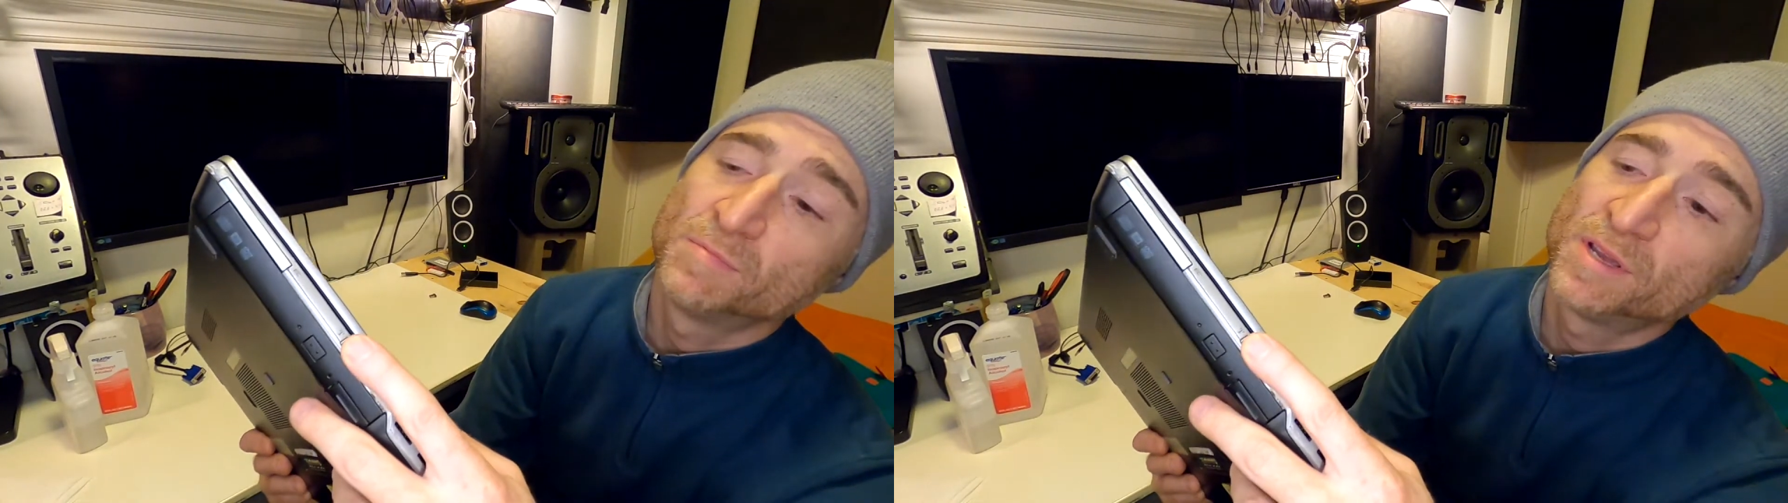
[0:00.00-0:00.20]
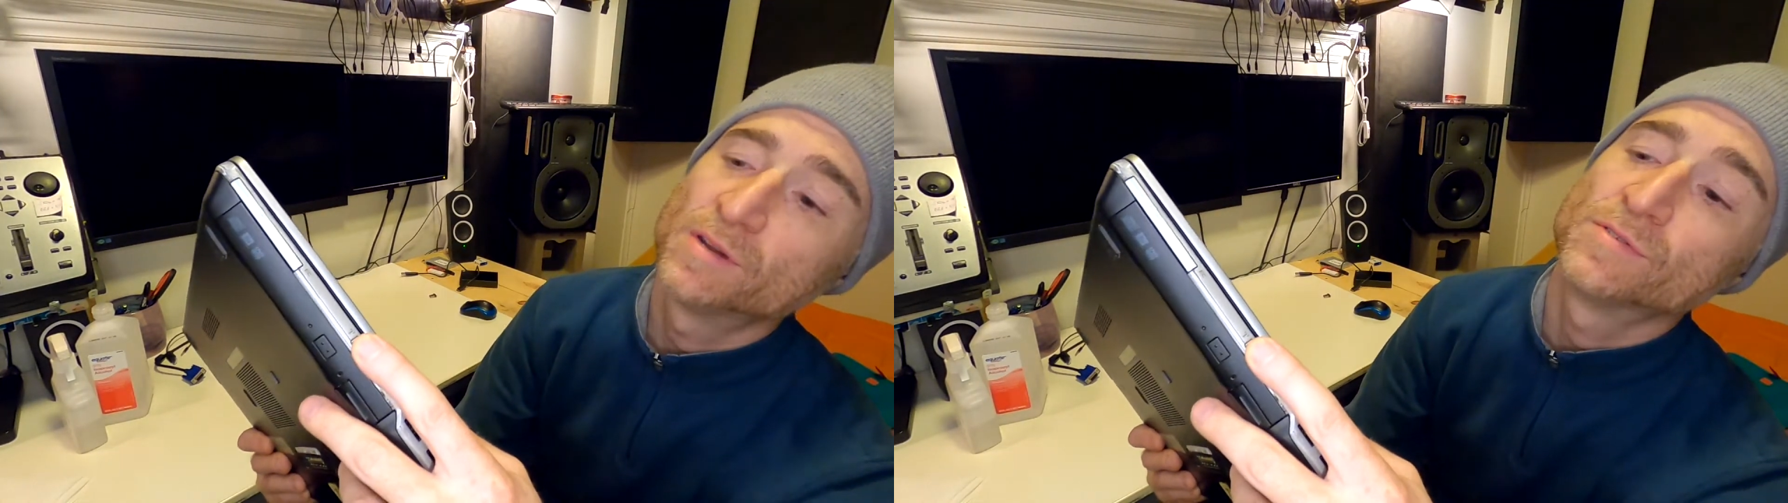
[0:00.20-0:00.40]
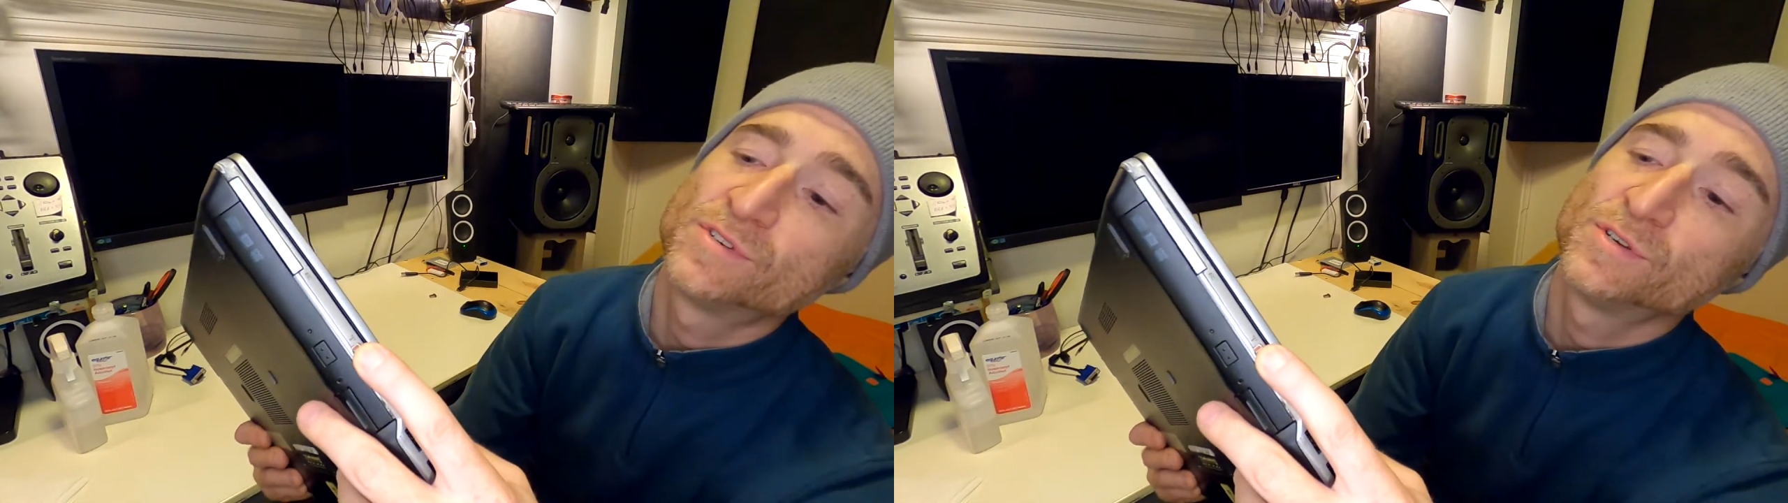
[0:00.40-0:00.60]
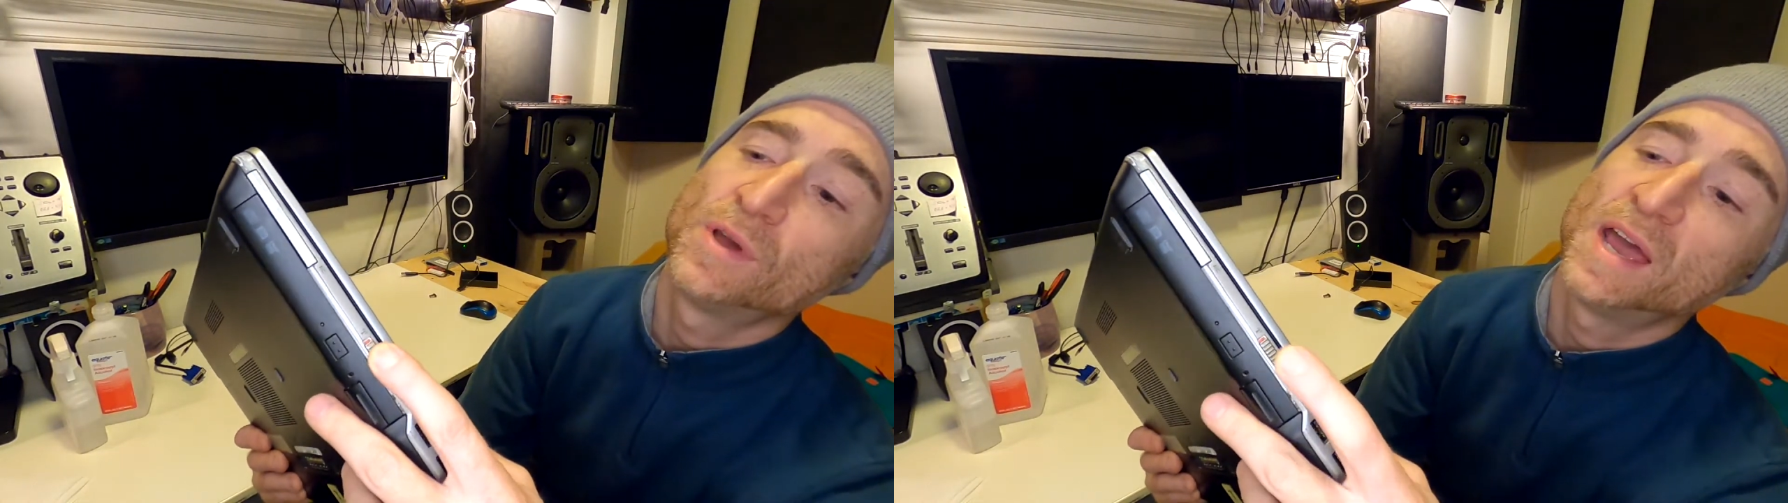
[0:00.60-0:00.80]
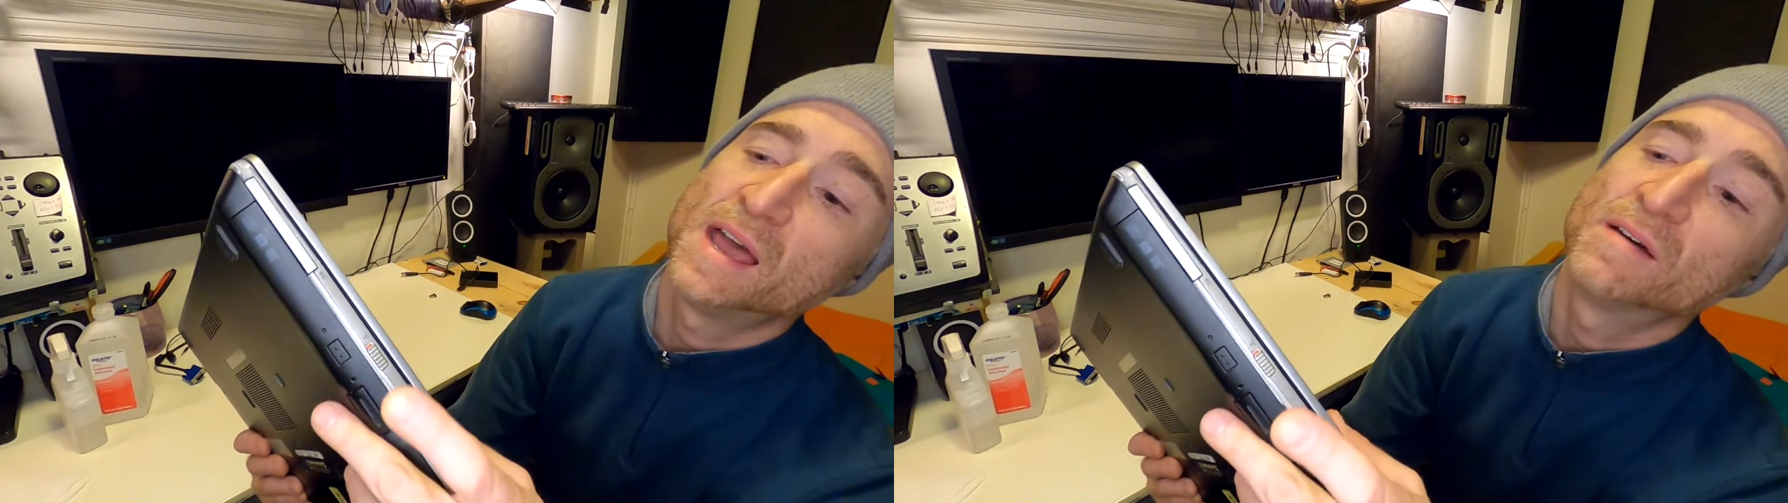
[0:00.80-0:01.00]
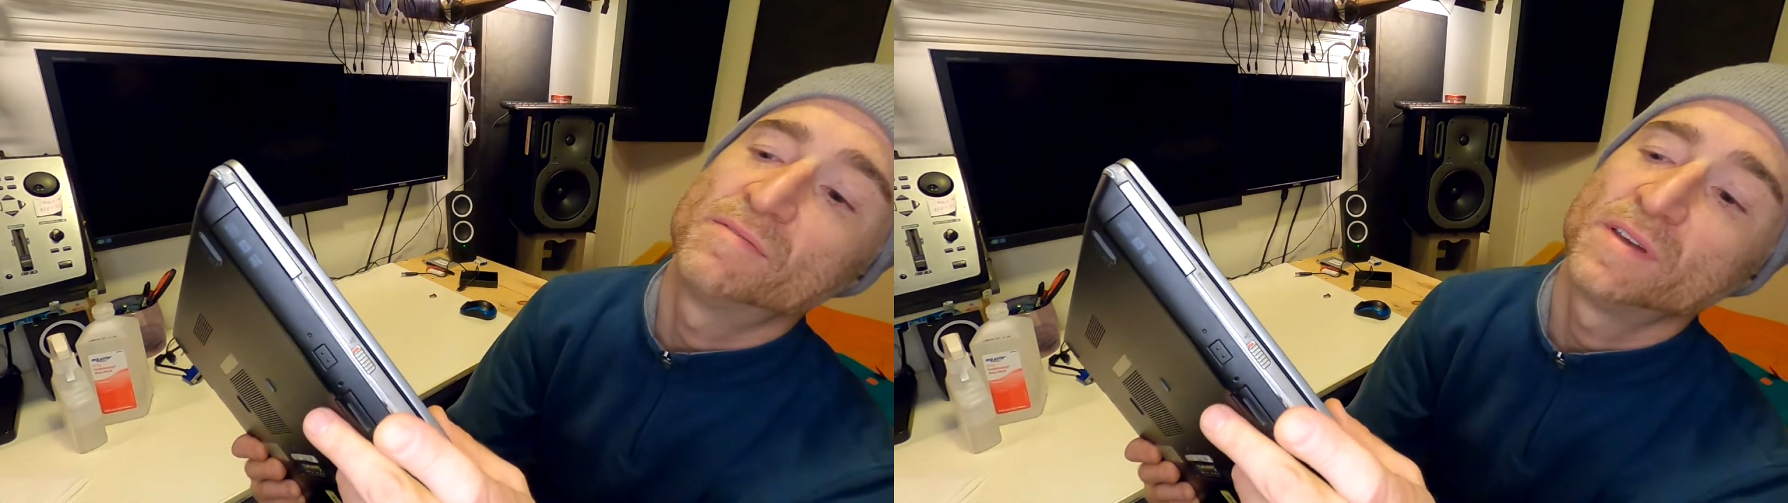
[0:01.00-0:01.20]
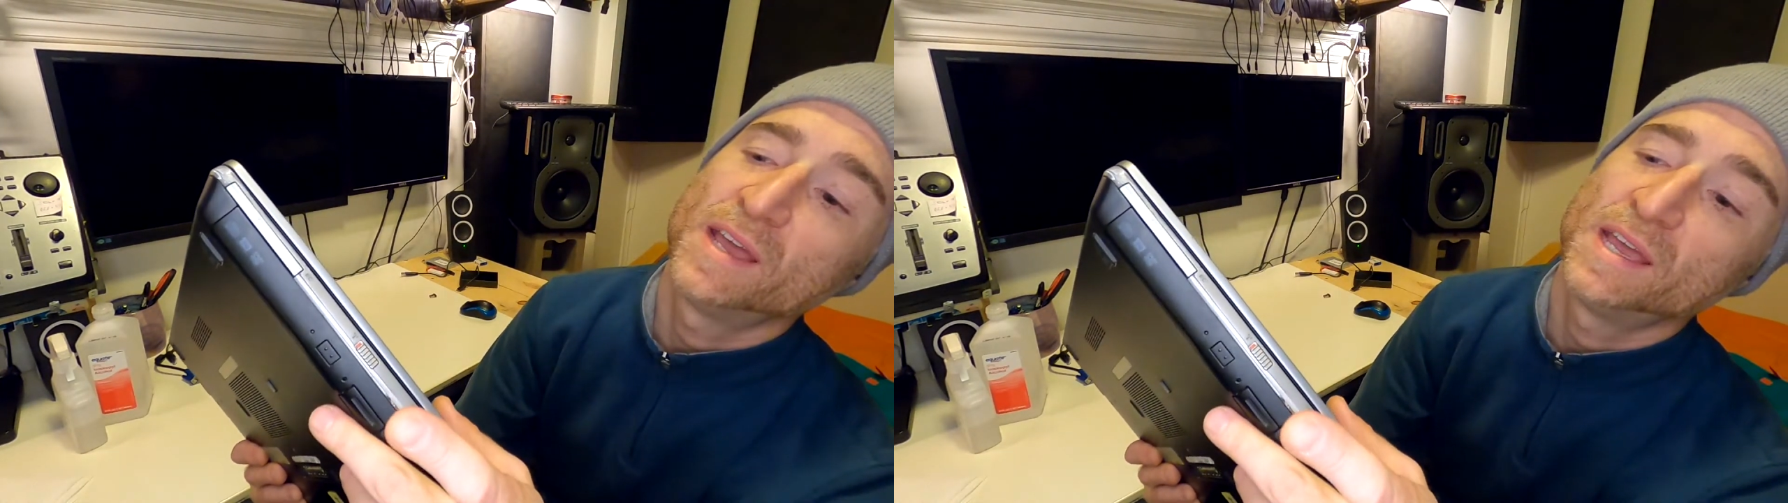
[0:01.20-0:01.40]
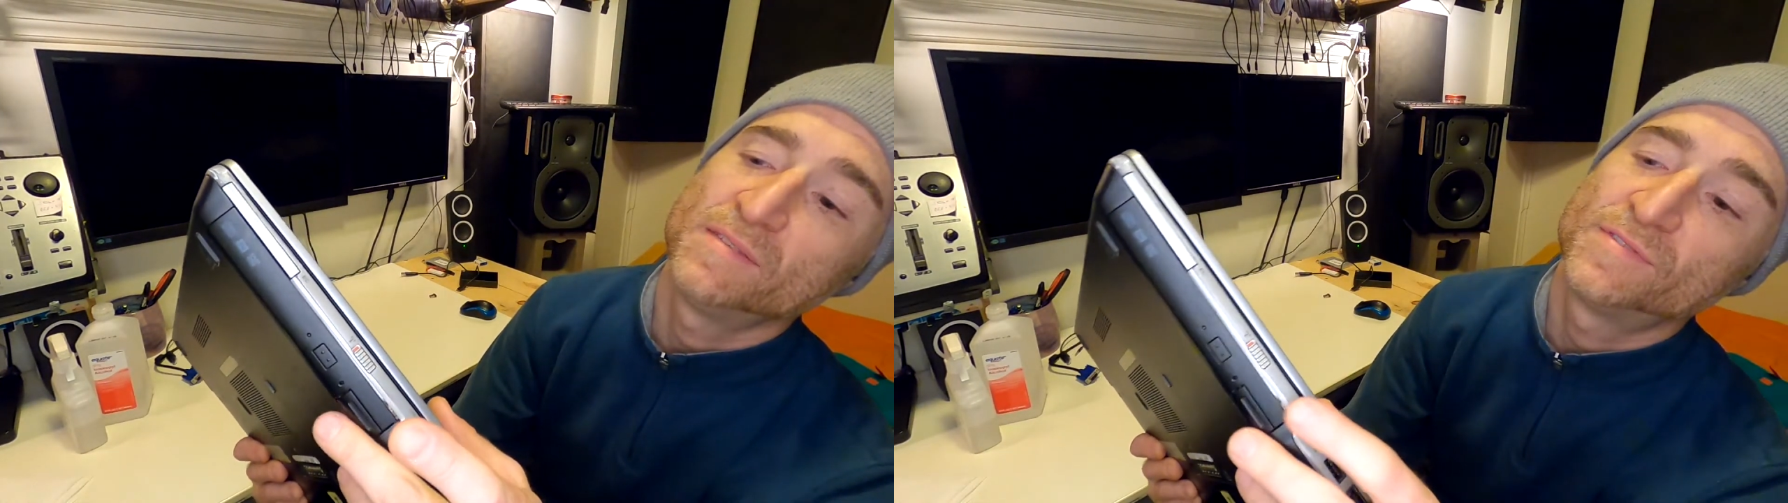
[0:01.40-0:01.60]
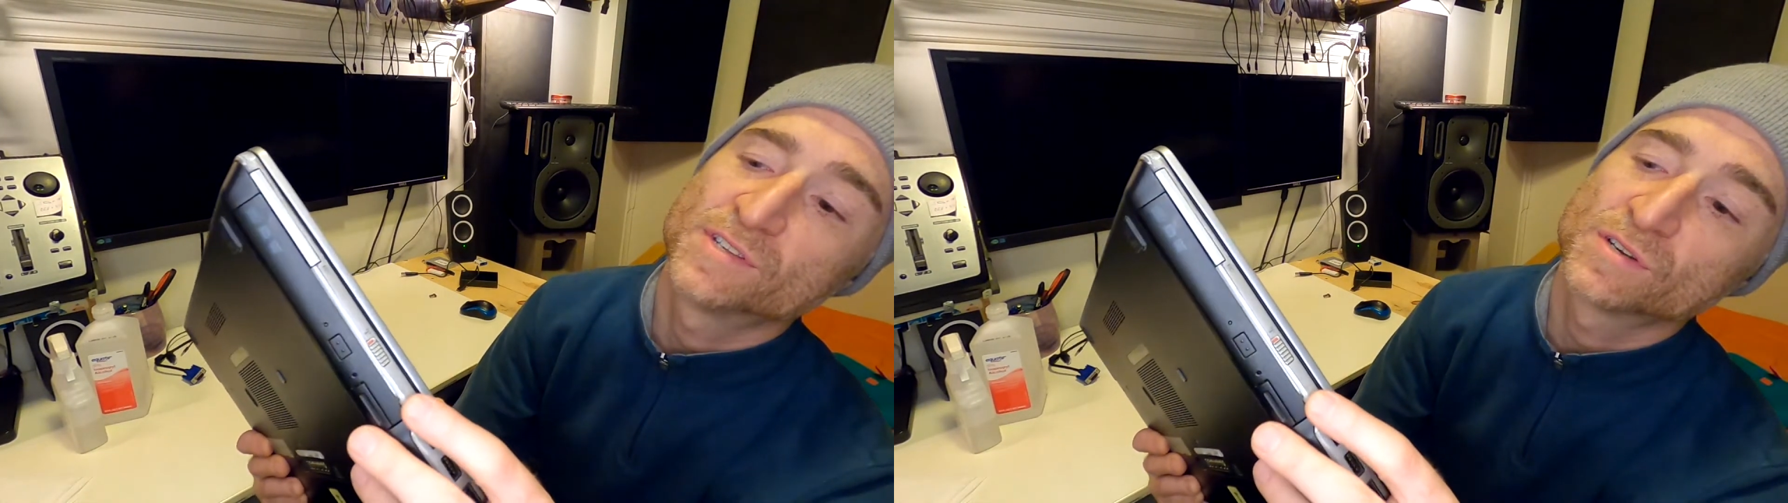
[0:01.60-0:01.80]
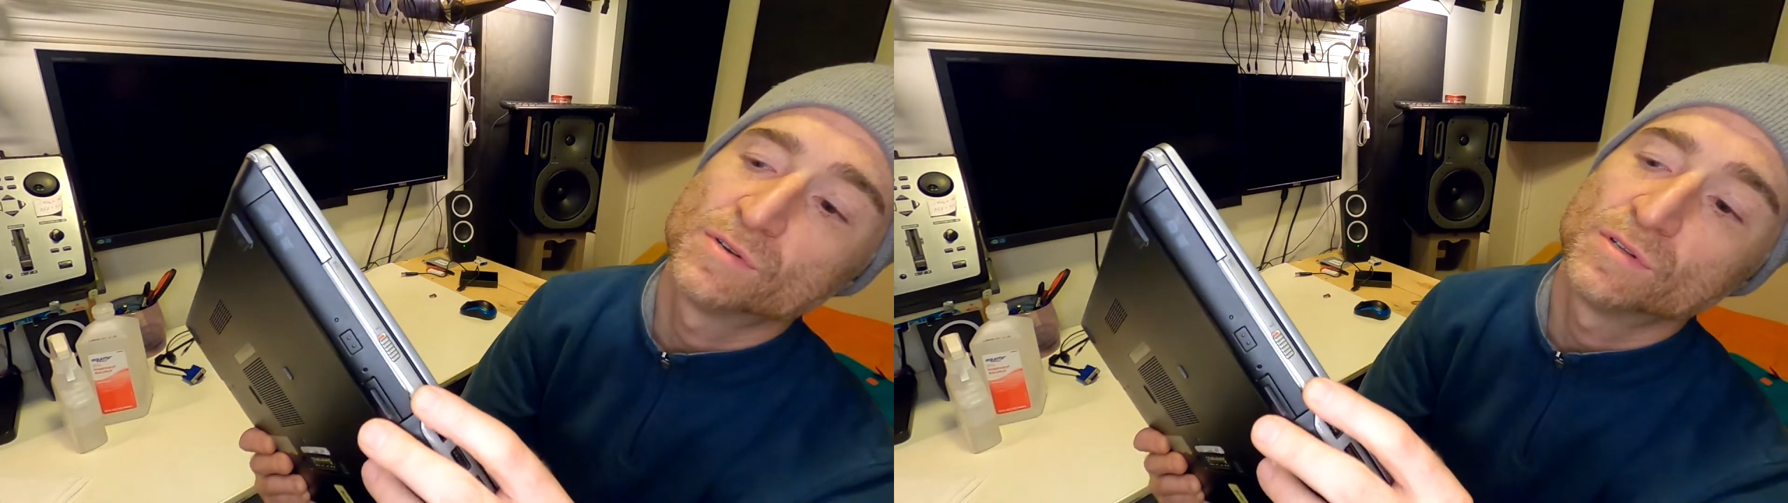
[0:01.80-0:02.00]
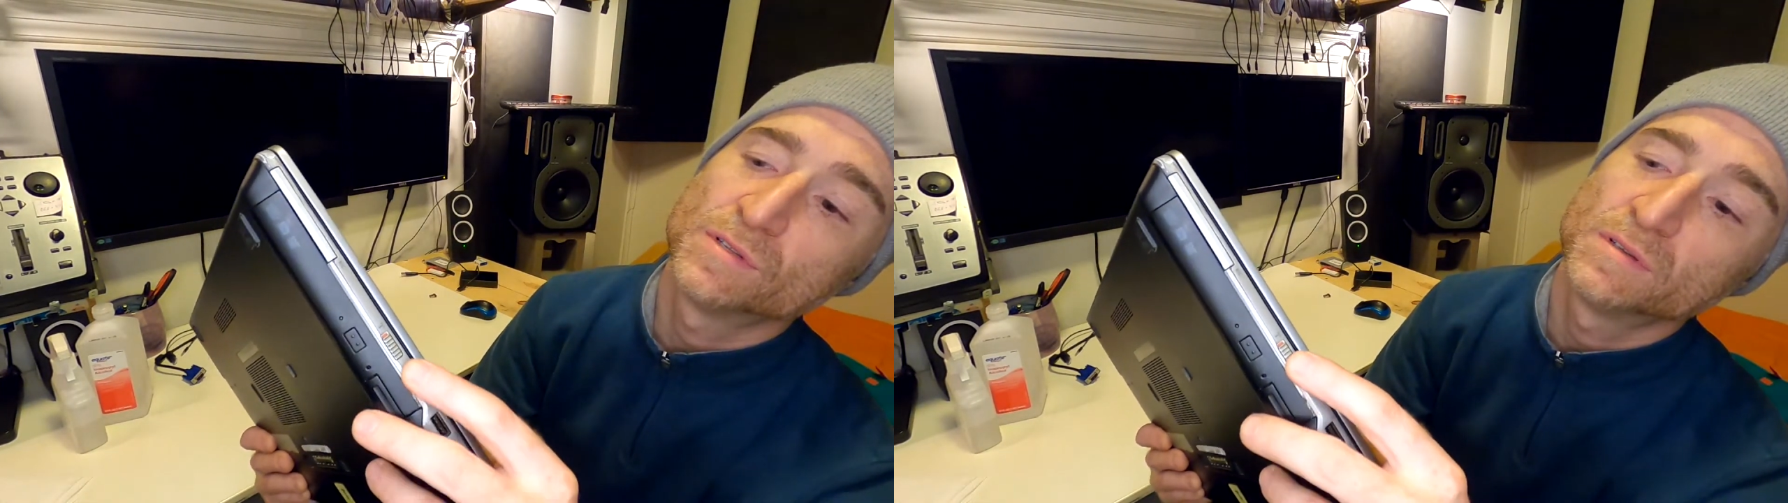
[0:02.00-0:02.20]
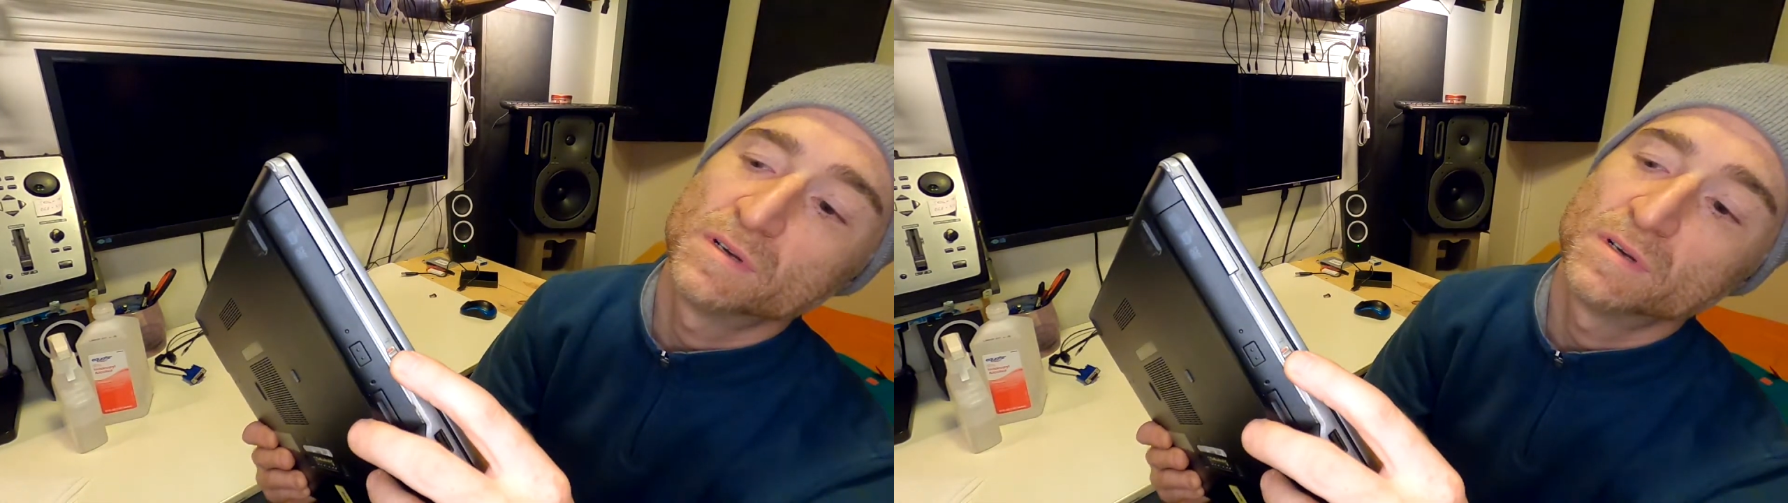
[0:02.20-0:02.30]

computers do have a physical